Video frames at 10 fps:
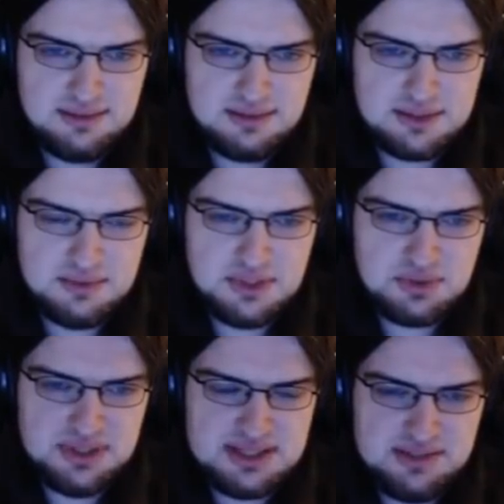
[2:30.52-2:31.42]
So which
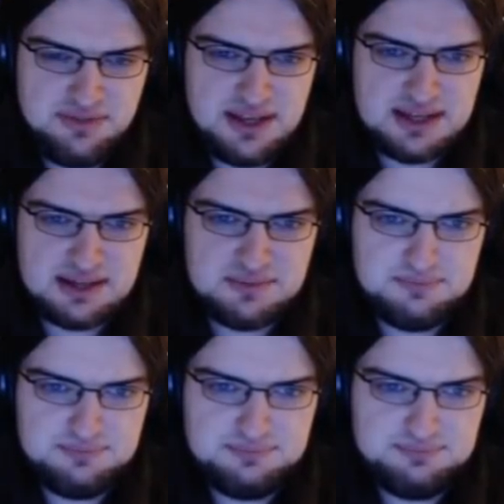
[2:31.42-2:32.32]
one does he Fake Out?
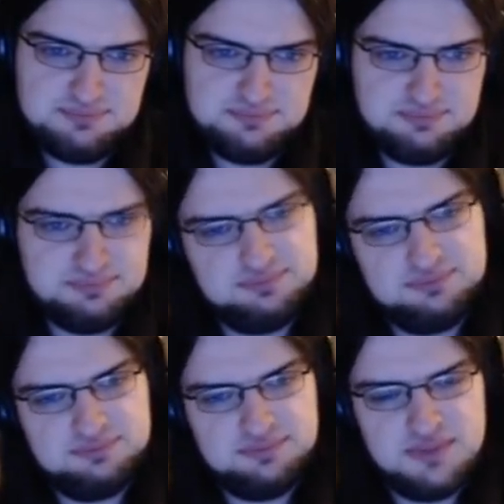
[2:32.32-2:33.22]

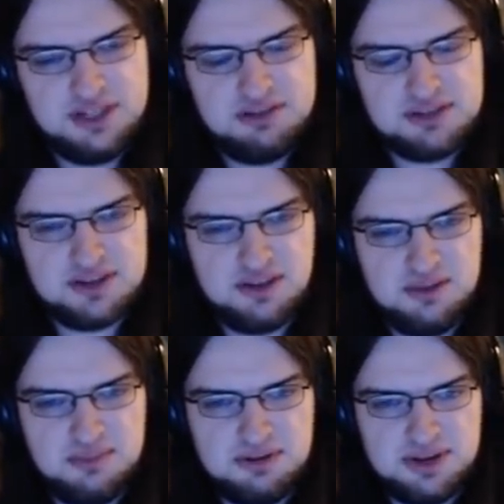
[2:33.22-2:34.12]
The Charizard or
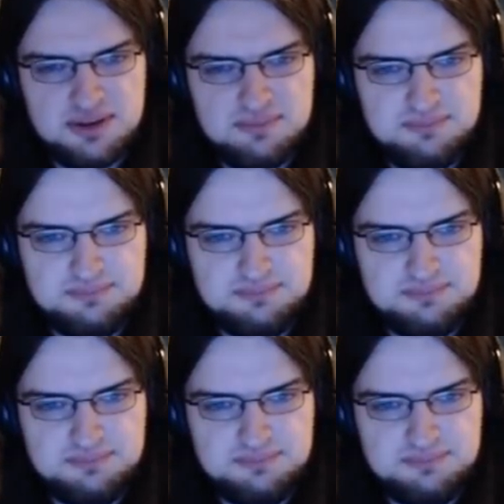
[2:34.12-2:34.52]
the Porygon?